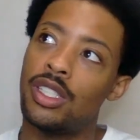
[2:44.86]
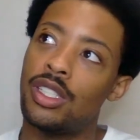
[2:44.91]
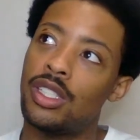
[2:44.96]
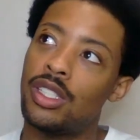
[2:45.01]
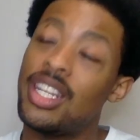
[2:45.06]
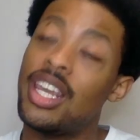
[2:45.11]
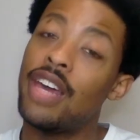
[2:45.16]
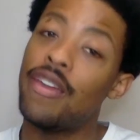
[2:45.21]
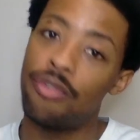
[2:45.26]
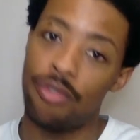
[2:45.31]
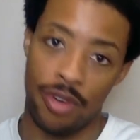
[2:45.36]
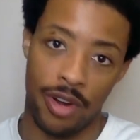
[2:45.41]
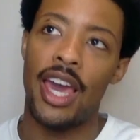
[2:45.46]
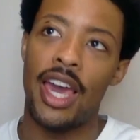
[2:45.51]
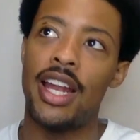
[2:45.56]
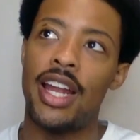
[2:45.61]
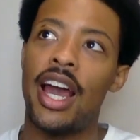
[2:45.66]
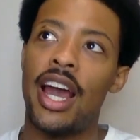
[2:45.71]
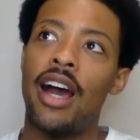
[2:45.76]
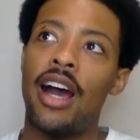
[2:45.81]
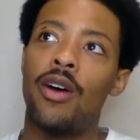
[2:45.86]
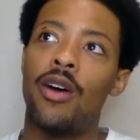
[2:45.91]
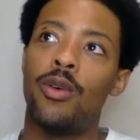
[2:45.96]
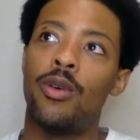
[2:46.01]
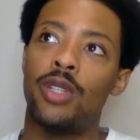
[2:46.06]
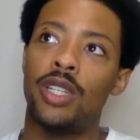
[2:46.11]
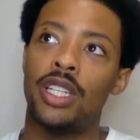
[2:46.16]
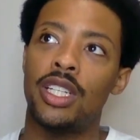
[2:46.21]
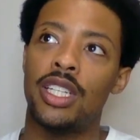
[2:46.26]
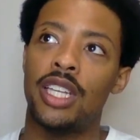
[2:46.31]
different. And not
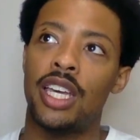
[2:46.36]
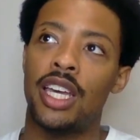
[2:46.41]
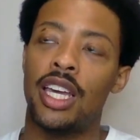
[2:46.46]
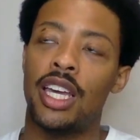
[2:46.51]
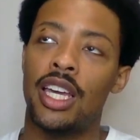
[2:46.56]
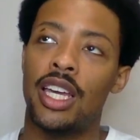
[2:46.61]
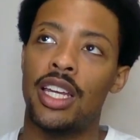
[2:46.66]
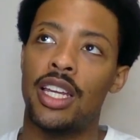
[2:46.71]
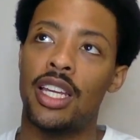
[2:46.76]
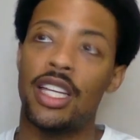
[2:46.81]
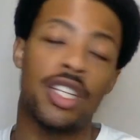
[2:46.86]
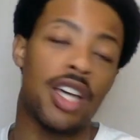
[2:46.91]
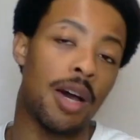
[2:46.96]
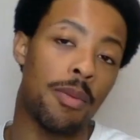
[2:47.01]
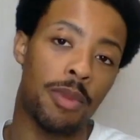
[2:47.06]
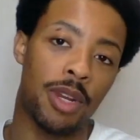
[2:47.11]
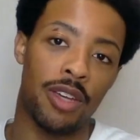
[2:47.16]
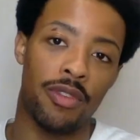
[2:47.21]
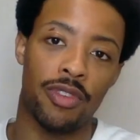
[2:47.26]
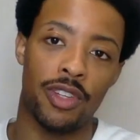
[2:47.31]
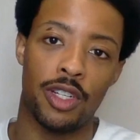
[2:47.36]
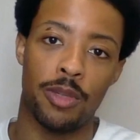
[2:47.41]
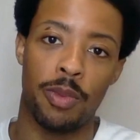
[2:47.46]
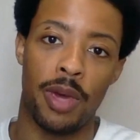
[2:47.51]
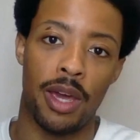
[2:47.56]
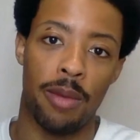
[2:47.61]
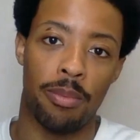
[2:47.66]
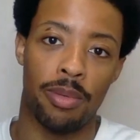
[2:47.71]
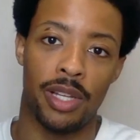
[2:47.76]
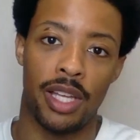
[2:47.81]
only and Dominique
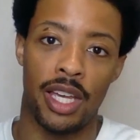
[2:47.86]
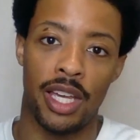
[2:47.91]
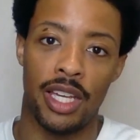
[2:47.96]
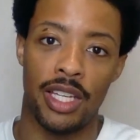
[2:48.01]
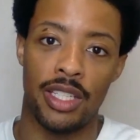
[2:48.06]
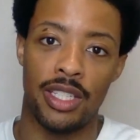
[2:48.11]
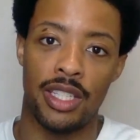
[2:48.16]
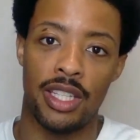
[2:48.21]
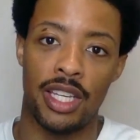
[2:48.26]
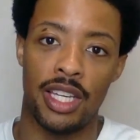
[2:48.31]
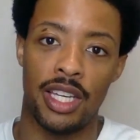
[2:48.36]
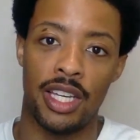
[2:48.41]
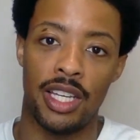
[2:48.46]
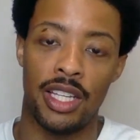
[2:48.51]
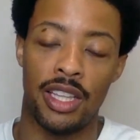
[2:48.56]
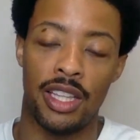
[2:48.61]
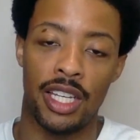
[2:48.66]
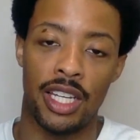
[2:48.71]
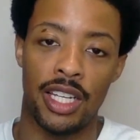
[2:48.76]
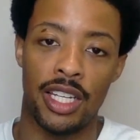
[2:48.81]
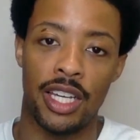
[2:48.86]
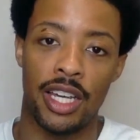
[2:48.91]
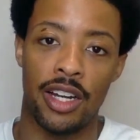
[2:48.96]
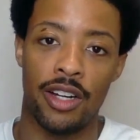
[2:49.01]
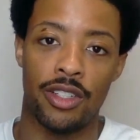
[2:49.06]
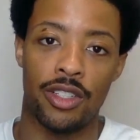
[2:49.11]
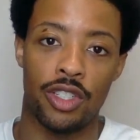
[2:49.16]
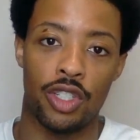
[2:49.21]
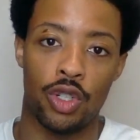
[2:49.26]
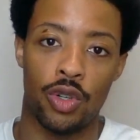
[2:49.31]
Fishback plays the lead
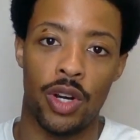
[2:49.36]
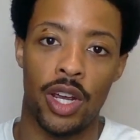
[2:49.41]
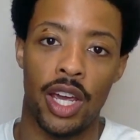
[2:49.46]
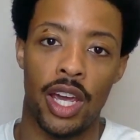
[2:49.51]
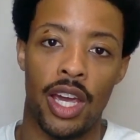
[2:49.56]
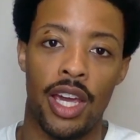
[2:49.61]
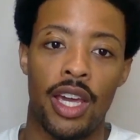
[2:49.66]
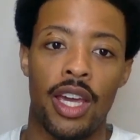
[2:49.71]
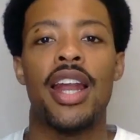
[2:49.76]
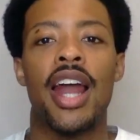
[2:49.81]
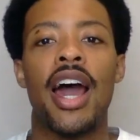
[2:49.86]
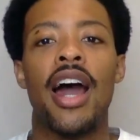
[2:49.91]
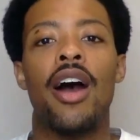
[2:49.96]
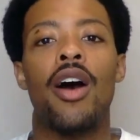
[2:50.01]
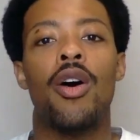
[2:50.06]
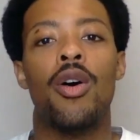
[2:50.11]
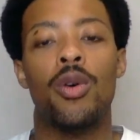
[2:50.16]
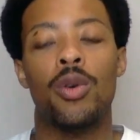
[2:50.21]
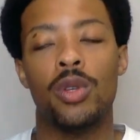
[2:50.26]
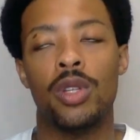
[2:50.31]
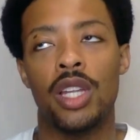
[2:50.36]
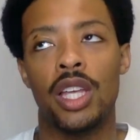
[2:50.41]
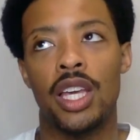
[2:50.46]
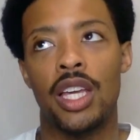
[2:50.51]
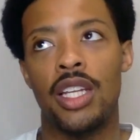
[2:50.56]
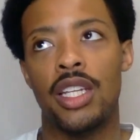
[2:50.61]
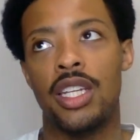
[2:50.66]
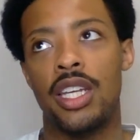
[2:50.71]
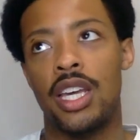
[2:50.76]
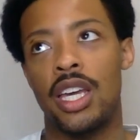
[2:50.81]
character, Dre, not
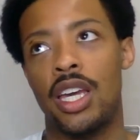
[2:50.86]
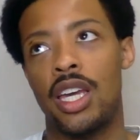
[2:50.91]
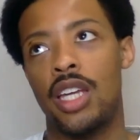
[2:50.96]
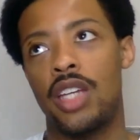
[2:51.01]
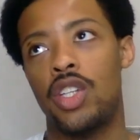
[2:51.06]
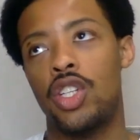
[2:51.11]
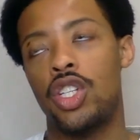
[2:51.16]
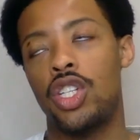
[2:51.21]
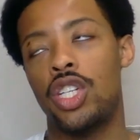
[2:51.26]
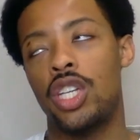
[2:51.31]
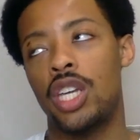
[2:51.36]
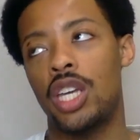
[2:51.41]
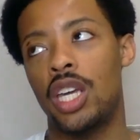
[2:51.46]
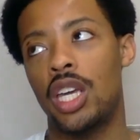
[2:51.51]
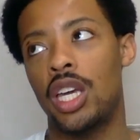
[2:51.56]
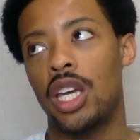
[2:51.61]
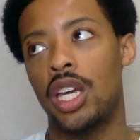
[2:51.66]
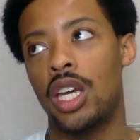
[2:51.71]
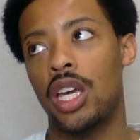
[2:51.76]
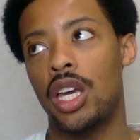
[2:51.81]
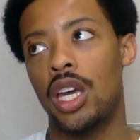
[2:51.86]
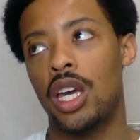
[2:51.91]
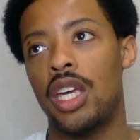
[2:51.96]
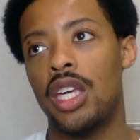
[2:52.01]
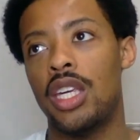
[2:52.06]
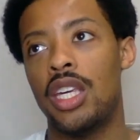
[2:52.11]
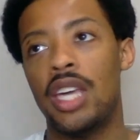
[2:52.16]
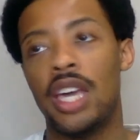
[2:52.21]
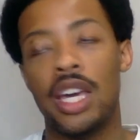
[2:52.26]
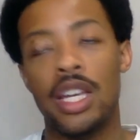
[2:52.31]
only did she
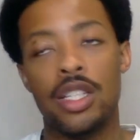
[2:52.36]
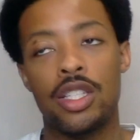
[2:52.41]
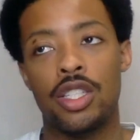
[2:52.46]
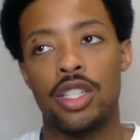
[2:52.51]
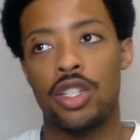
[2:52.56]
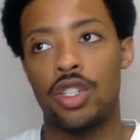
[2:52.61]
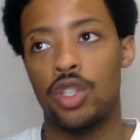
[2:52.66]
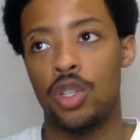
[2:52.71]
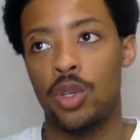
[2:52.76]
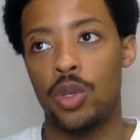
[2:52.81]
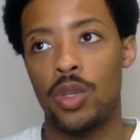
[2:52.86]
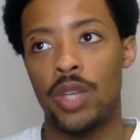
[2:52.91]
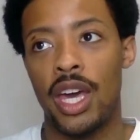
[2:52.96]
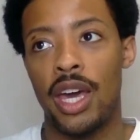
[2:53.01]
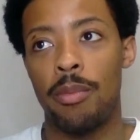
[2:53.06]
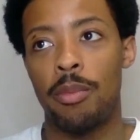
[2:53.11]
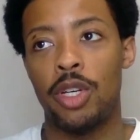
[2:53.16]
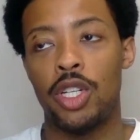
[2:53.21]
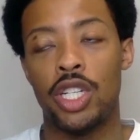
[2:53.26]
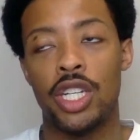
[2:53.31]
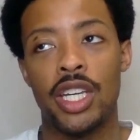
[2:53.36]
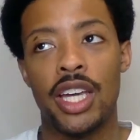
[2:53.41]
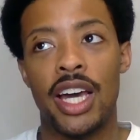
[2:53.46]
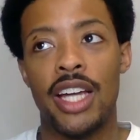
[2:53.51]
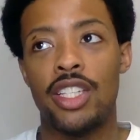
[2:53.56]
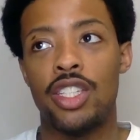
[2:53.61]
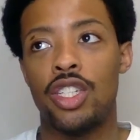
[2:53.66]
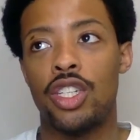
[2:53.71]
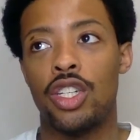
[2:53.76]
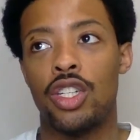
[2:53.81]
get to do that, but she
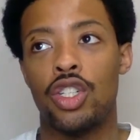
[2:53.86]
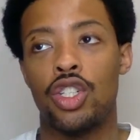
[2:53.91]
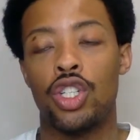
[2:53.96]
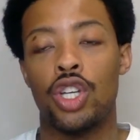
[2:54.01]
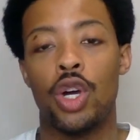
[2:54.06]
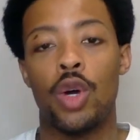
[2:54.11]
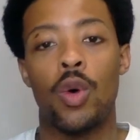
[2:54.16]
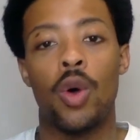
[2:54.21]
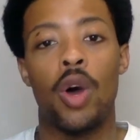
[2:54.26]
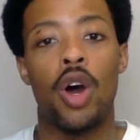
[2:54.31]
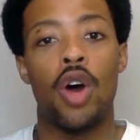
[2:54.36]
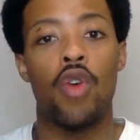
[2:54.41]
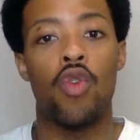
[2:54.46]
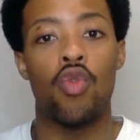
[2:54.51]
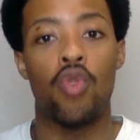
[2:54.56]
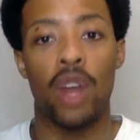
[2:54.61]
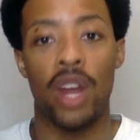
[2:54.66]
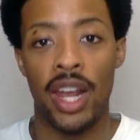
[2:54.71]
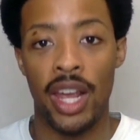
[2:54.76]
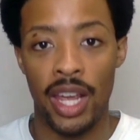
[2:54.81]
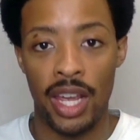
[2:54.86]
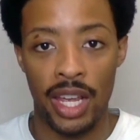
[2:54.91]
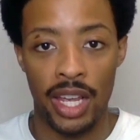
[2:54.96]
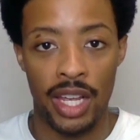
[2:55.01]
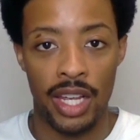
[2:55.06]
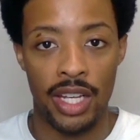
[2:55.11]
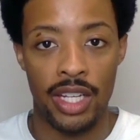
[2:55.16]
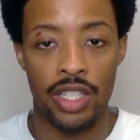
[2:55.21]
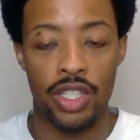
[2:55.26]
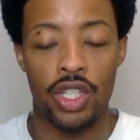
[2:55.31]
got to show a
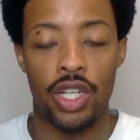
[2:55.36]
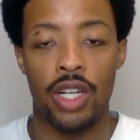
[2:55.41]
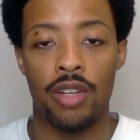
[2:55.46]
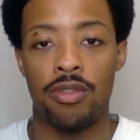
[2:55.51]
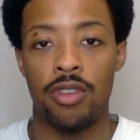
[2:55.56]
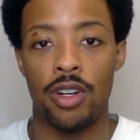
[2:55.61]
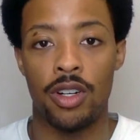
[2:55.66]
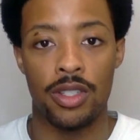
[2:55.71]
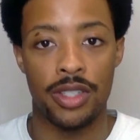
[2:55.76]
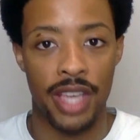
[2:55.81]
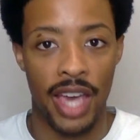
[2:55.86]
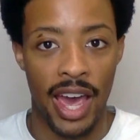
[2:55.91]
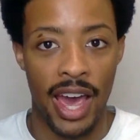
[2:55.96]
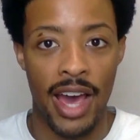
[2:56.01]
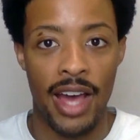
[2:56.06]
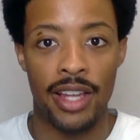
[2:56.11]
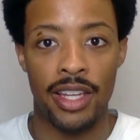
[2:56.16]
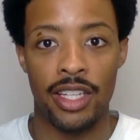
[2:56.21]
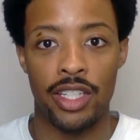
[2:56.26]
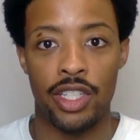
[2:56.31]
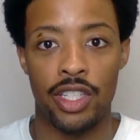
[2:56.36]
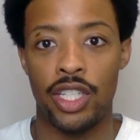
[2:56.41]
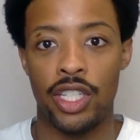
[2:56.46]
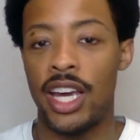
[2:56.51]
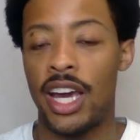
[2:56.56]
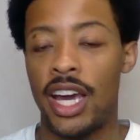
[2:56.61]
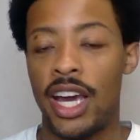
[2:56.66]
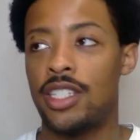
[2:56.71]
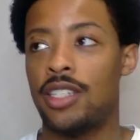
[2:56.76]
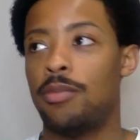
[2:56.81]
range of her talent. She
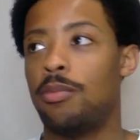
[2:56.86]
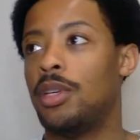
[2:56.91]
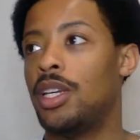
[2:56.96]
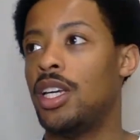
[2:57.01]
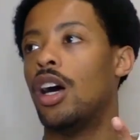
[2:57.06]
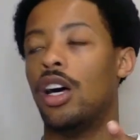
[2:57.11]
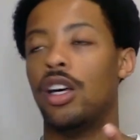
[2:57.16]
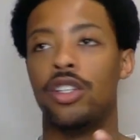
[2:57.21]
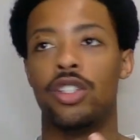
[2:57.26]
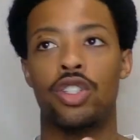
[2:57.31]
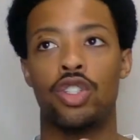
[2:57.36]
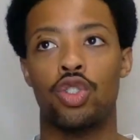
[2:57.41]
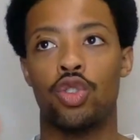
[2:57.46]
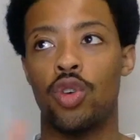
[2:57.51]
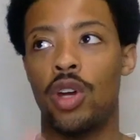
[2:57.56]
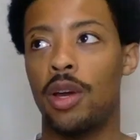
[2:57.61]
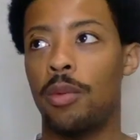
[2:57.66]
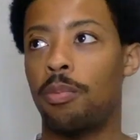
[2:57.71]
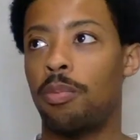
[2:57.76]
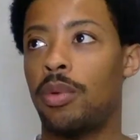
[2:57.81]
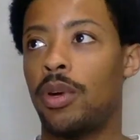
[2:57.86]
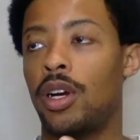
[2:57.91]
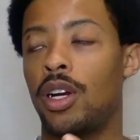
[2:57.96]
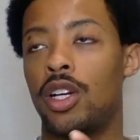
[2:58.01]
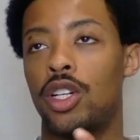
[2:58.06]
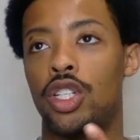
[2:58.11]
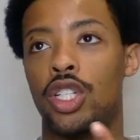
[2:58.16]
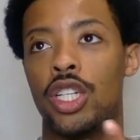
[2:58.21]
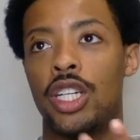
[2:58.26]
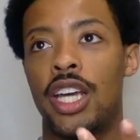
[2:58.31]
got to be a
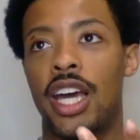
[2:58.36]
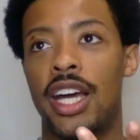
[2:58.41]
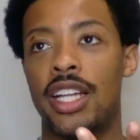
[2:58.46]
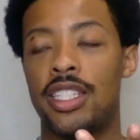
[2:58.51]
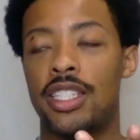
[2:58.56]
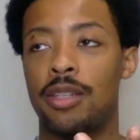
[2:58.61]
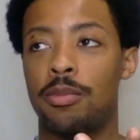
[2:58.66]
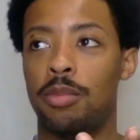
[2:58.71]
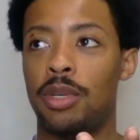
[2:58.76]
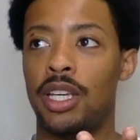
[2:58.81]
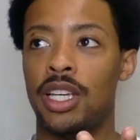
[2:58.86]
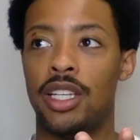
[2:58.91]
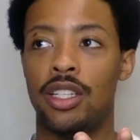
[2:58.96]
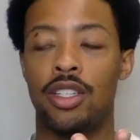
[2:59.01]
stripper. She got to be